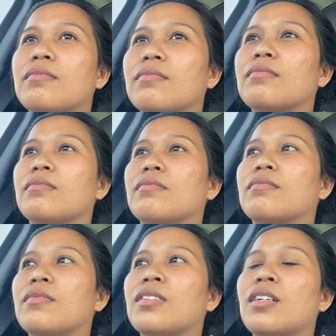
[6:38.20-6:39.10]
Mm-hmm.
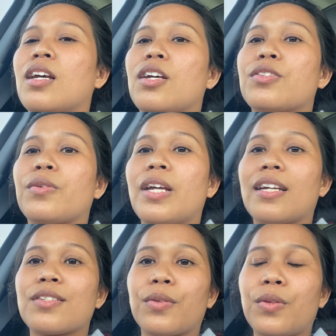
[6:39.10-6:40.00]

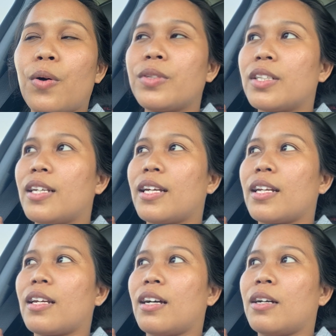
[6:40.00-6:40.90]
So don't get
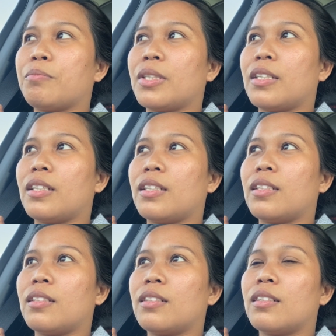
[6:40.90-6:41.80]
it
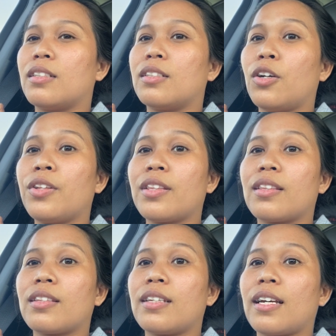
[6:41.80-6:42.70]
and don't
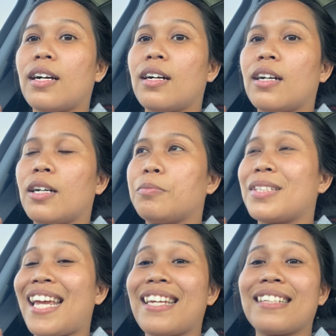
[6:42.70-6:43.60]
get
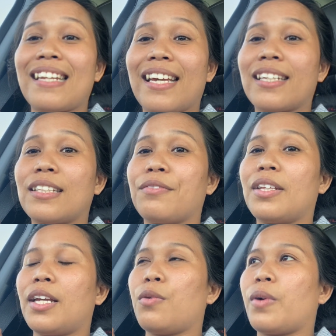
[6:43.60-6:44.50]
take it
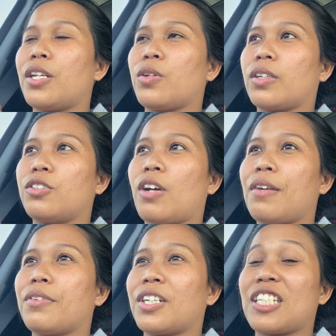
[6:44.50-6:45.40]
negatively when your
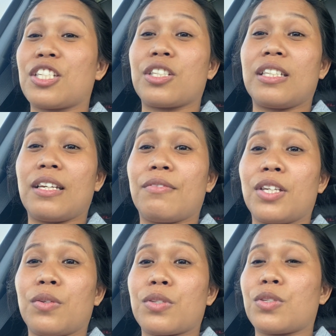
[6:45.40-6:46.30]
driver is
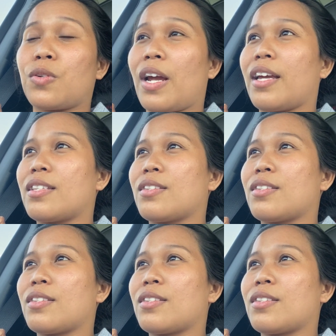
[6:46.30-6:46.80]
giving you stress.